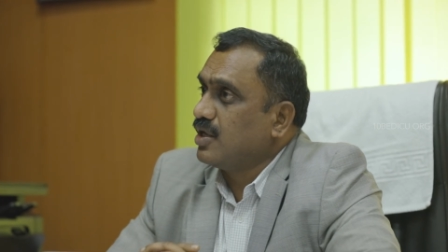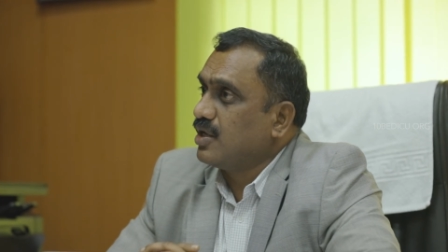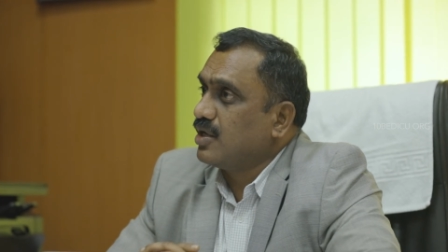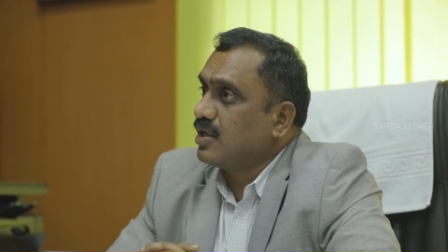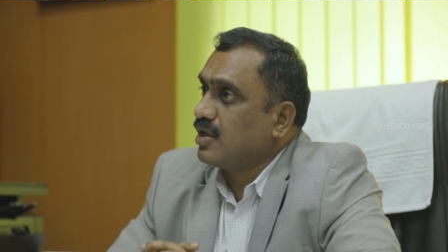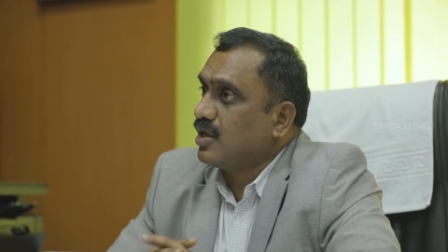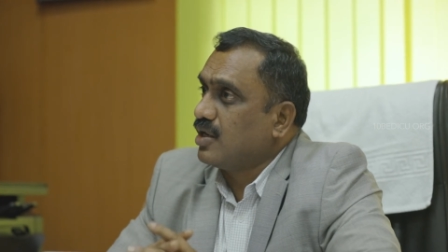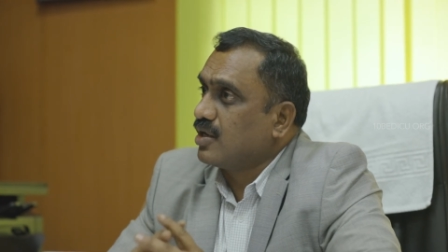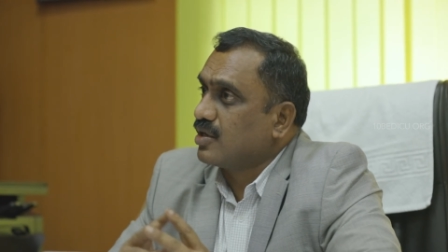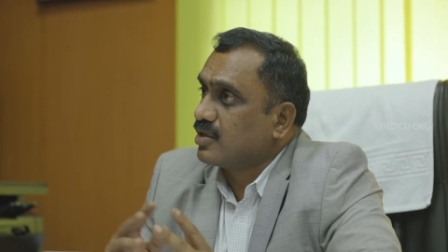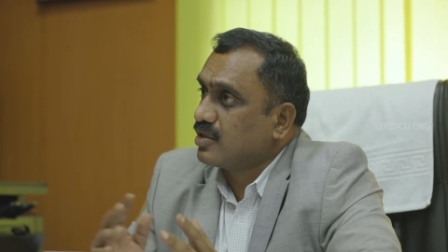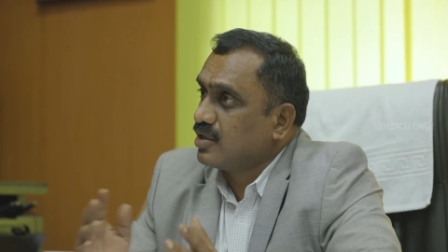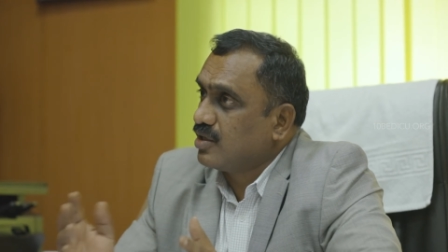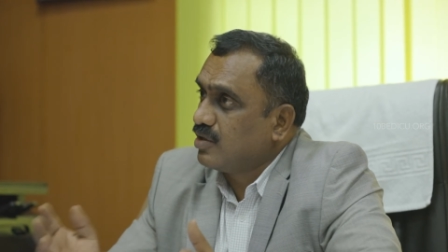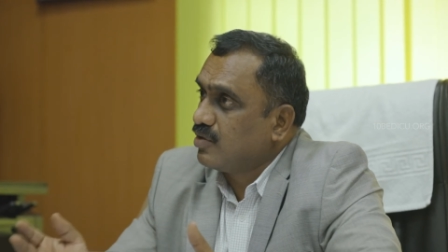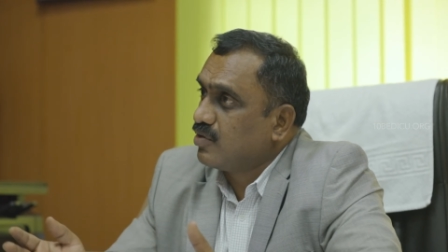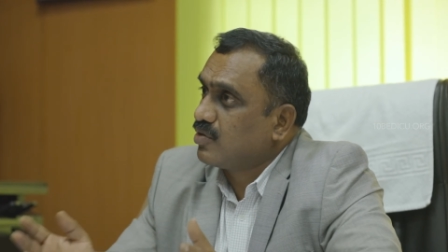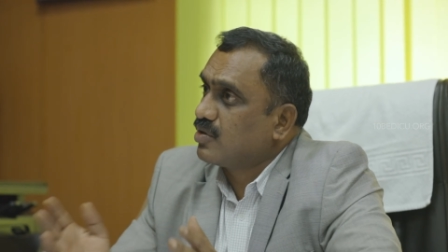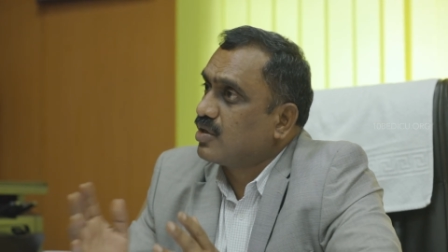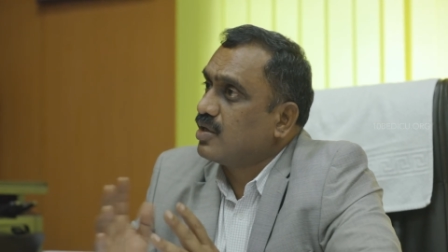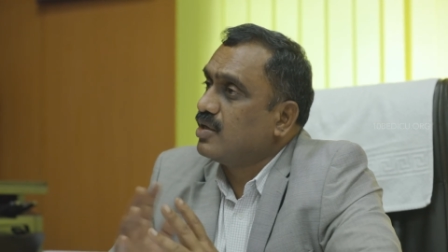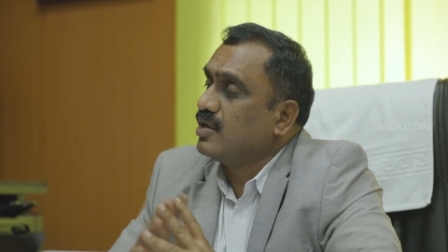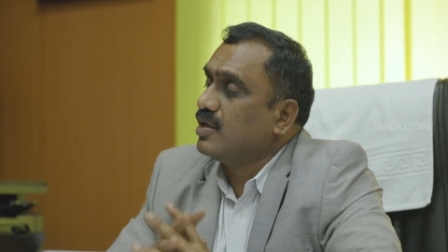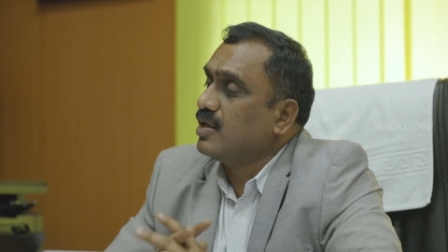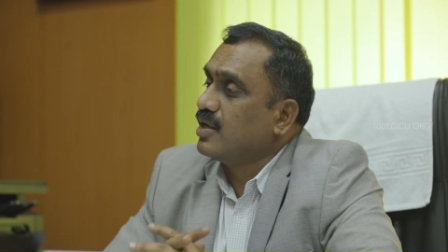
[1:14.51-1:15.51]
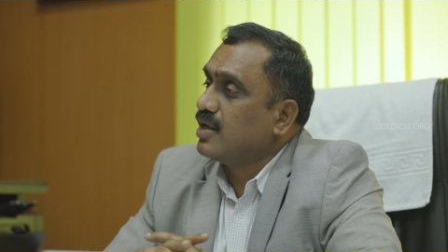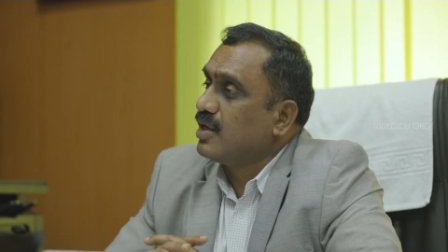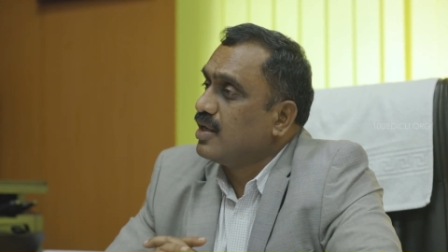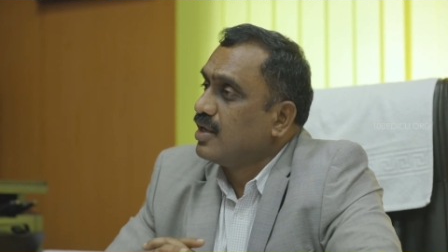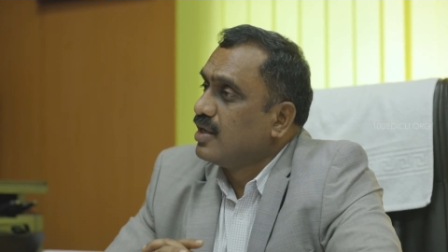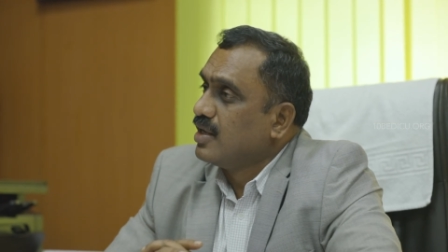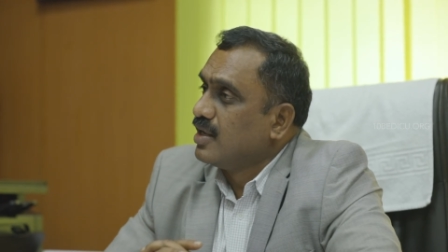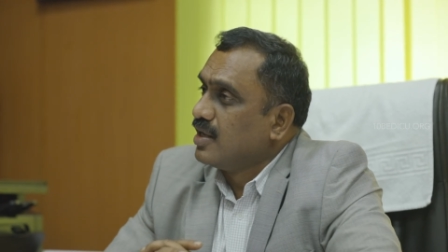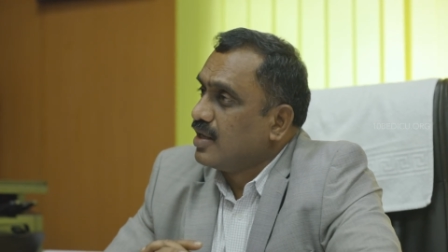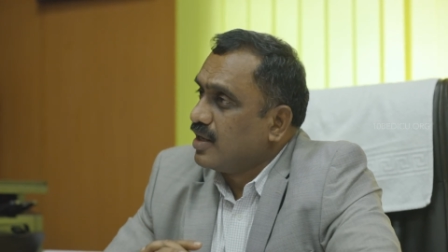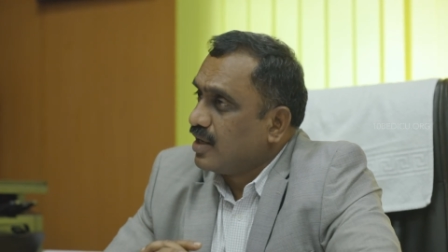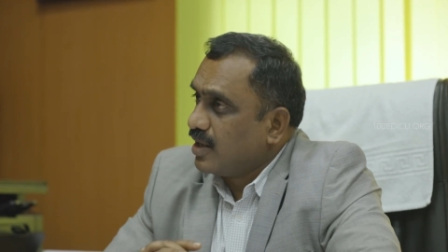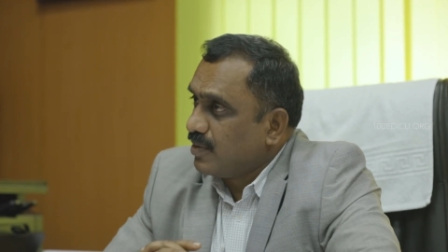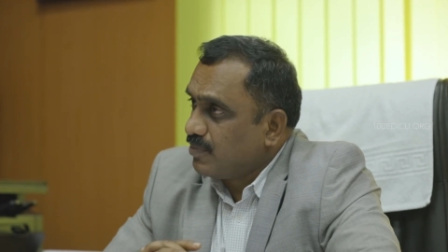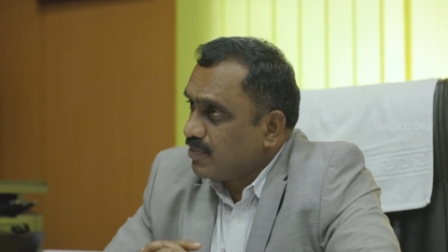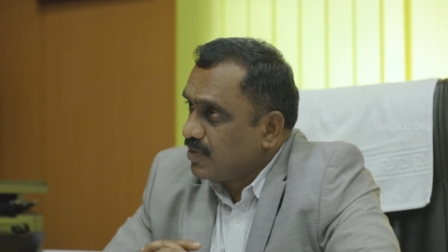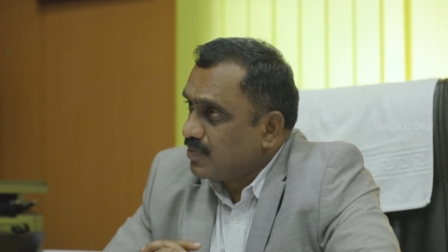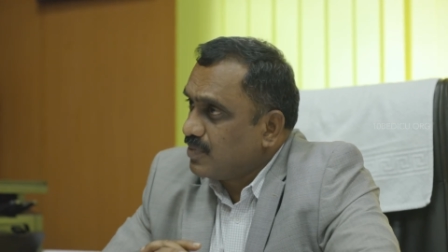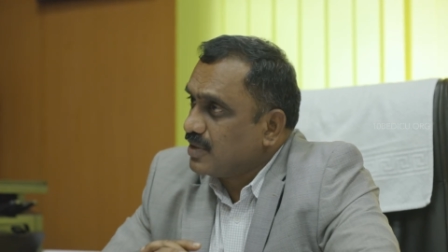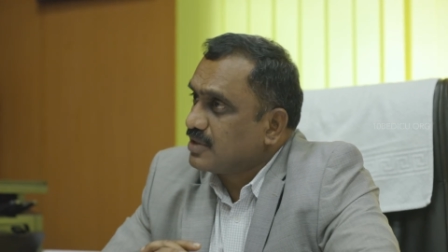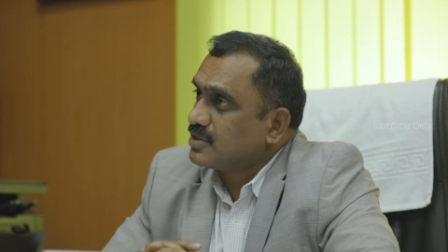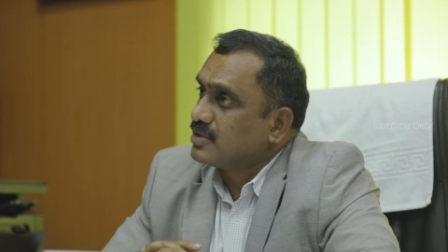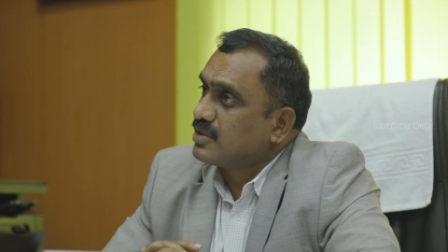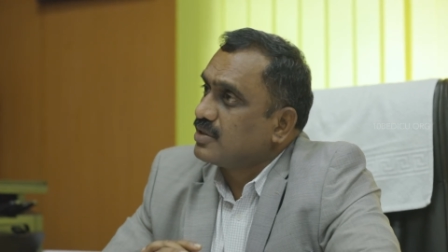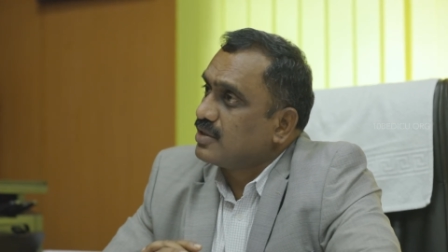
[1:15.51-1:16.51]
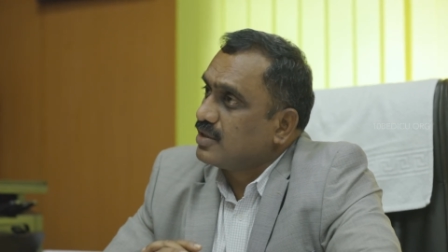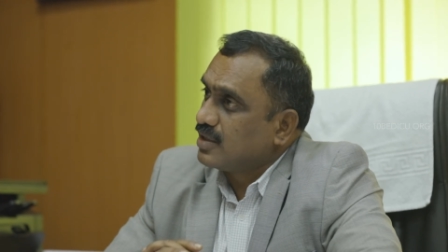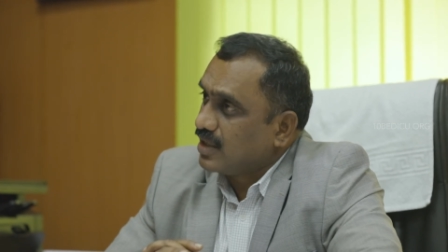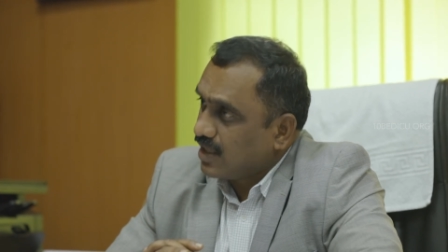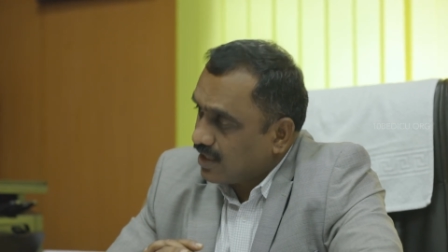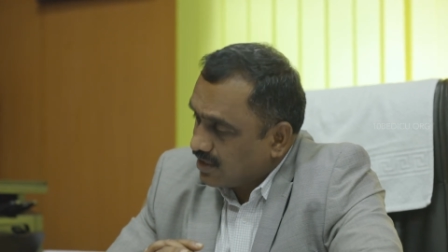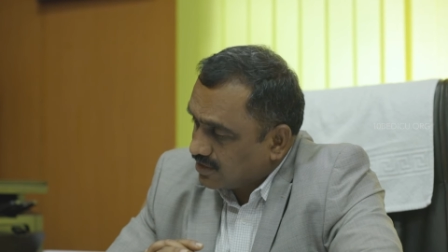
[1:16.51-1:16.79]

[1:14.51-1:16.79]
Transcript: there or the local uh, MBBS.